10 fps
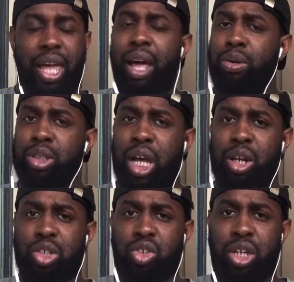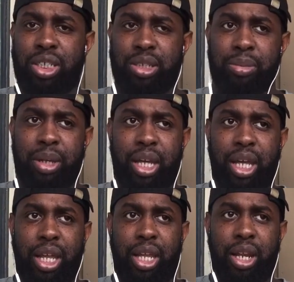That was kind of strange to me.
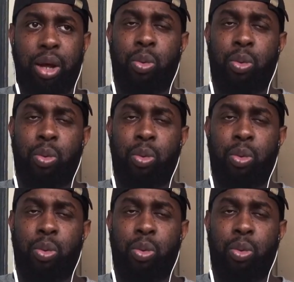And